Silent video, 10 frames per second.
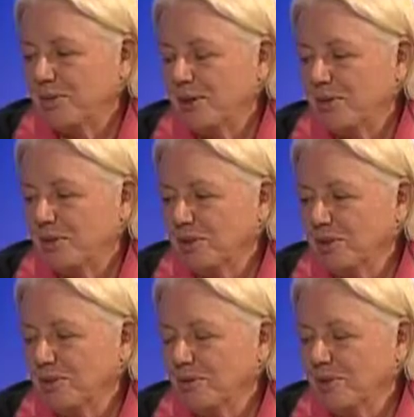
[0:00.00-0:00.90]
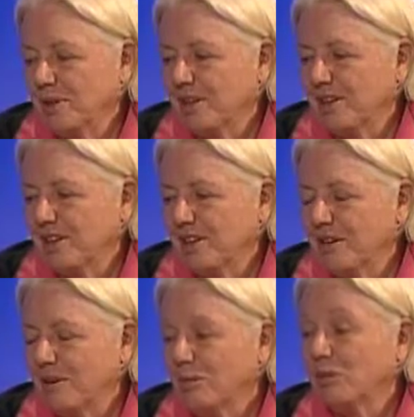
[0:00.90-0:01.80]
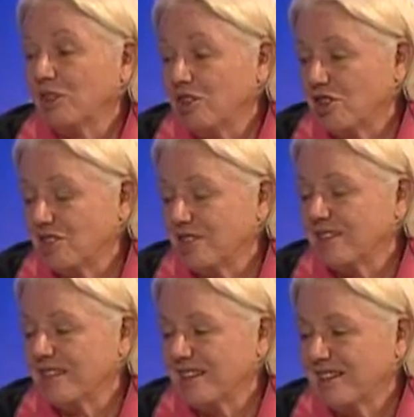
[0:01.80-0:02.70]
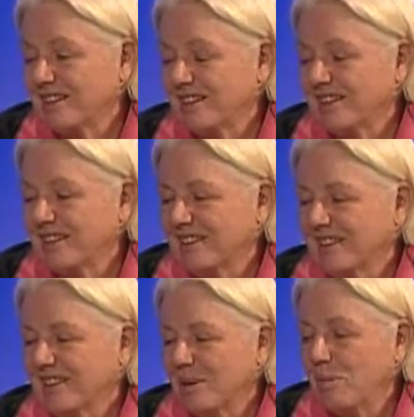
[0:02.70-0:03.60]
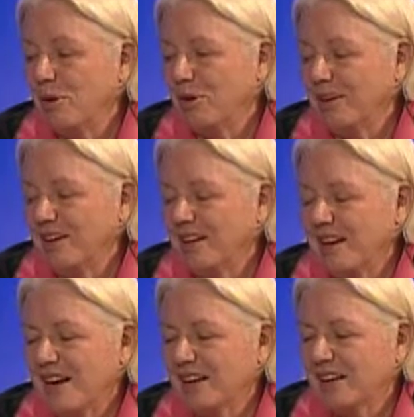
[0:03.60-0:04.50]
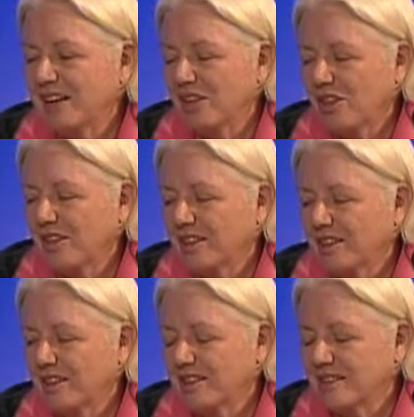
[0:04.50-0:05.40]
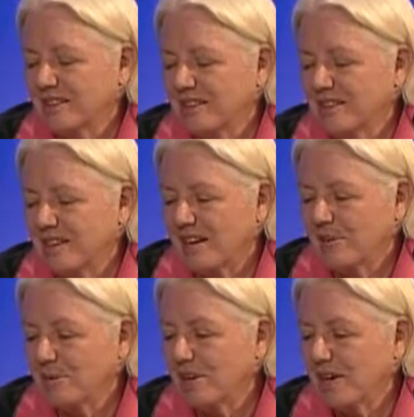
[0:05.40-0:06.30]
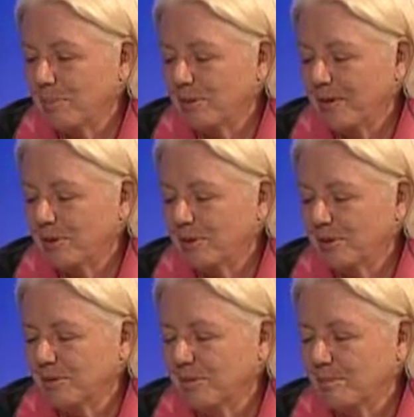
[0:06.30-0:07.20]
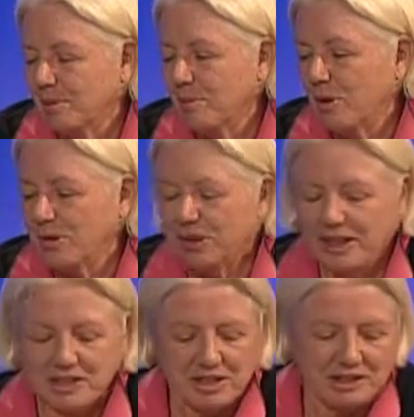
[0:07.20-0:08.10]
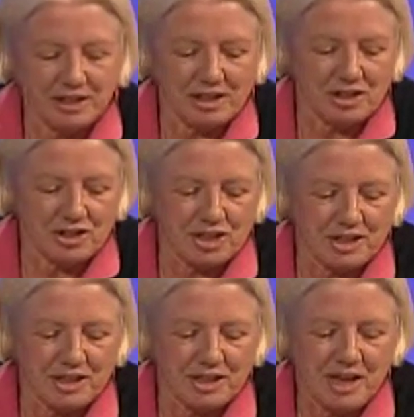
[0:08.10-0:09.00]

a bone to uh, the religious uh, uh, community, and I think that this guy will not be able to promote an anti-gay agenda.